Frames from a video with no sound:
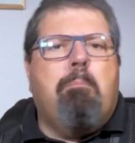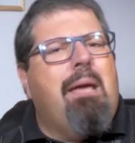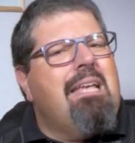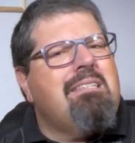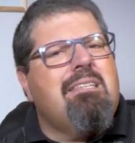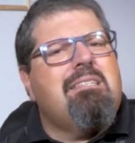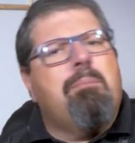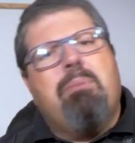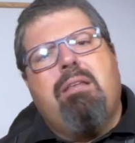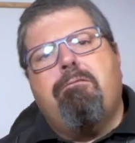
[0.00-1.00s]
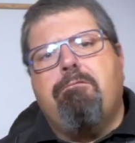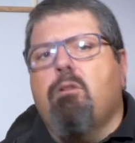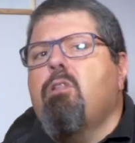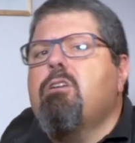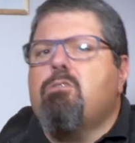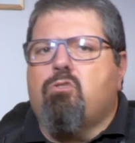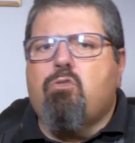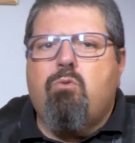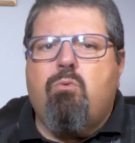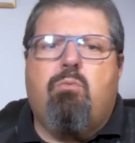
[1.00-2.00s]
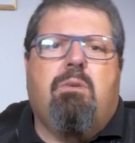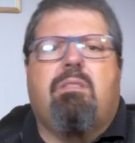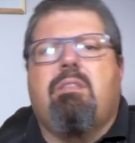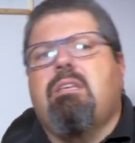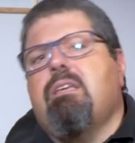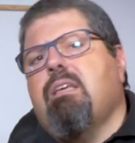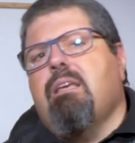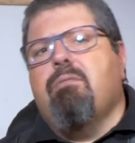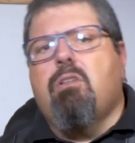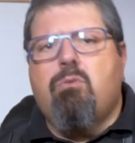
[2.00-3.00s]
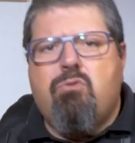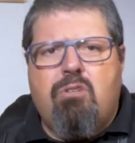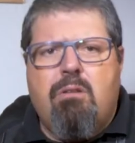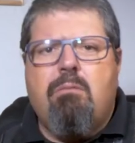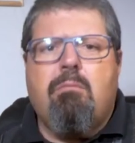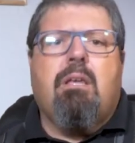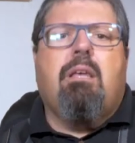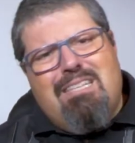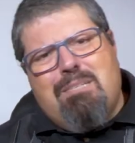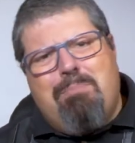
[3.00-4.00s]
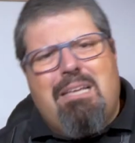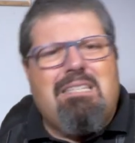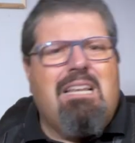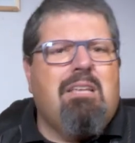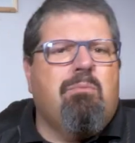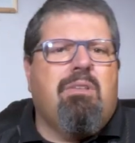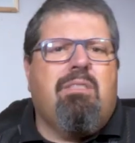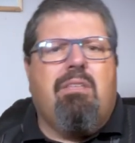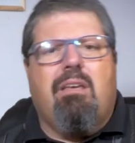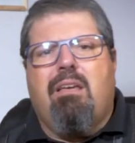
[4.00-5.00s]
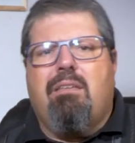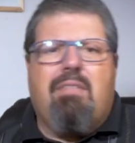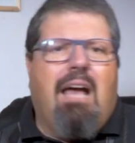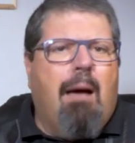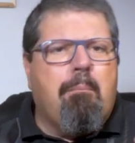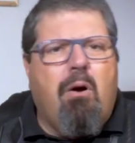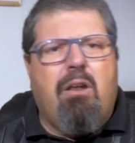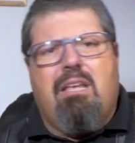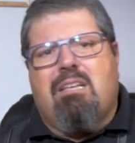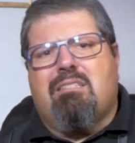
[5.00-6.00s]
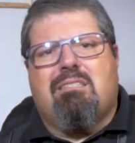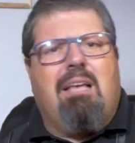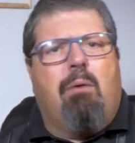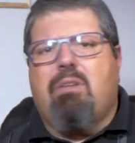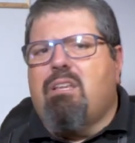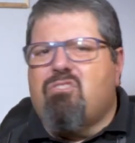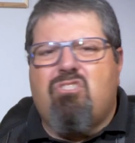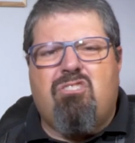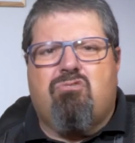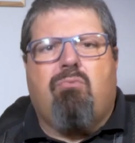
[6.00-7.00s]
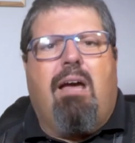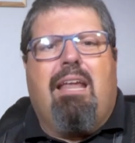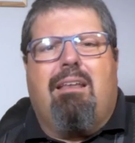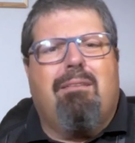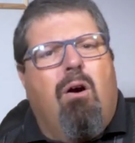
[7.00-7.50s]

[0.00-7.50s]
Bass is a bit fuller too with the Evolution, especially with the harmonics sounding just right.